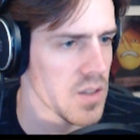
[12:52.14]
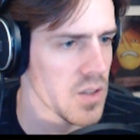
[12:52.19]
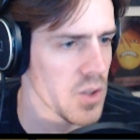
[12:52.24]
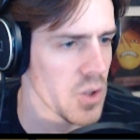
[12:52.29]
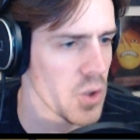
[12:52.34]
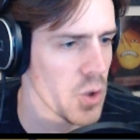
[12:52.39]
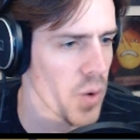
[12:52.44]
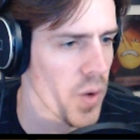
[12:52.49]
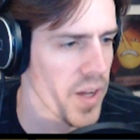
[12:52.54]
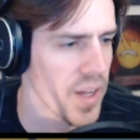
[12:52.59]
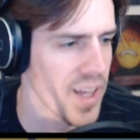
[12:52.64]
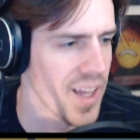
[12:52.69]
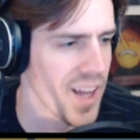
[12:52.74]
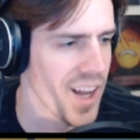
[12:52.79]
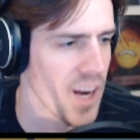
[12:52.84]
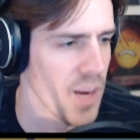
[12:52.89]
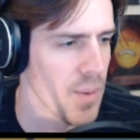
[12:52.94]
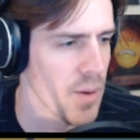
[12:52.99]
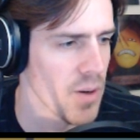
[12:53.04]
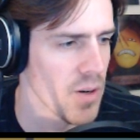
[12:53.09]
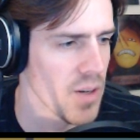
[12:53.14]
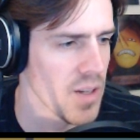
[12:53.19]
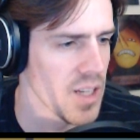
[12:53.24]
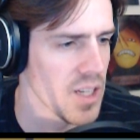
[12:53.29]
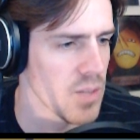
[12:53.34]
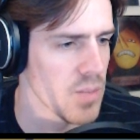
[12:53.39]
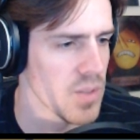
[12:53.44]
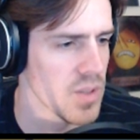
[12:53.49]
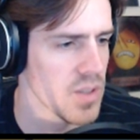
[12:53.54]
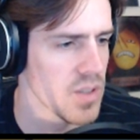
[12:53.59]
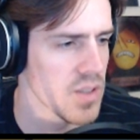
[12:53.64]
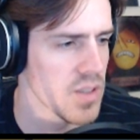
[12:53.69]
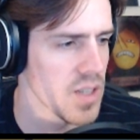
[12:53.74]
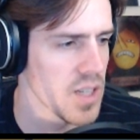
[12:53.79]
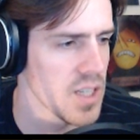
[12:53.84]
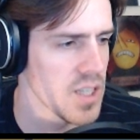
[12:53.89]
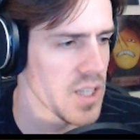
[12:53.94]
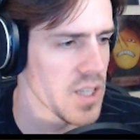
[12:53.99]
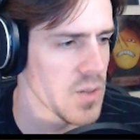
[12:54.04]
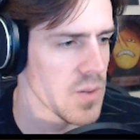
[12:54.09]
Do I care about enlightenment?
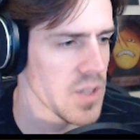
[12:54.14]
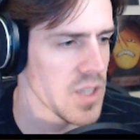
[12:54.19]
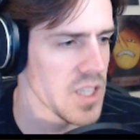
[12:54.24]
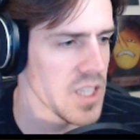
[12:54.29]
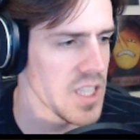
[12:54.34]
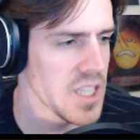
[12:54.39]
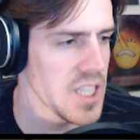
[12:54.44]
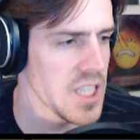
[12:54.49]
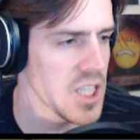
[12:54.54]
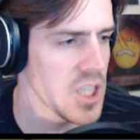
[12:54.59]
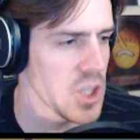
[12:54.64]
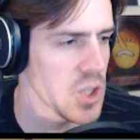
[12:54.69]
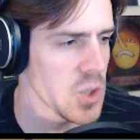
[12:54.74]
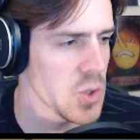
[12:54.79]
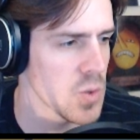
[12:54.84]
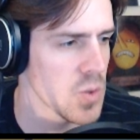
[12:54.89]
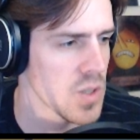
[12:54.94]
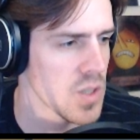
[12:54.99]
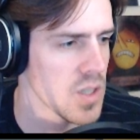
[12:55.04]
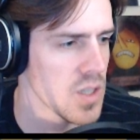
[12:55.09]
I don't know.